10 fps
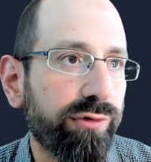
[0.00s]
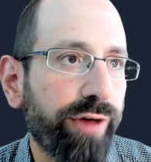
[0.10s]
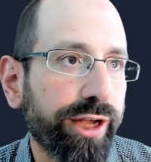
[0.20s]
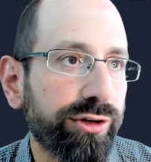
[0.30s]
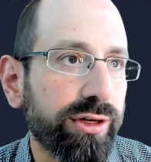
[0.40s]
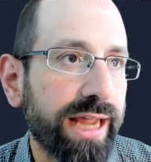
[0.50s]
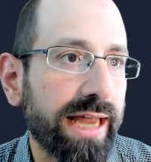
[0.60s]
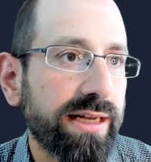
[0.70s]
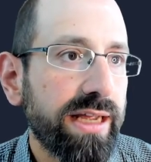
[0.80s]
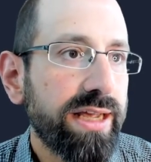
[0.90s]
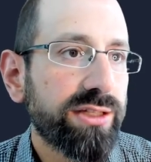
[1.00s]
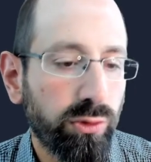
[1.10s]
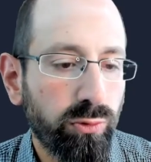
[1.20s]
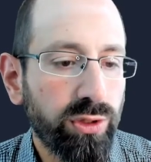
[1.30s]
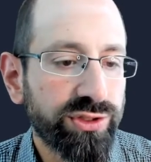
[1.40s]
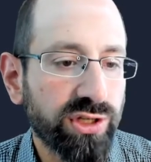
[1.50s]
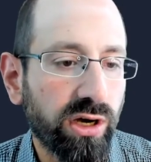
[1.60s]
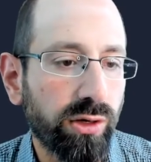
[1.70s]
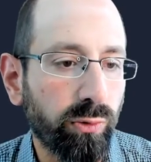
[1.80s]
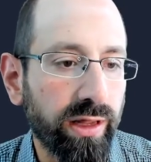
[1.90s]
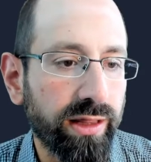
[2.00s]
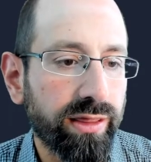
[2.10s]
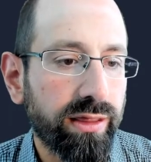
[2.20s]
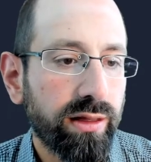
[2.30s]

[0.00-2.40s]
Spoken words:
vector yet. So we'll start with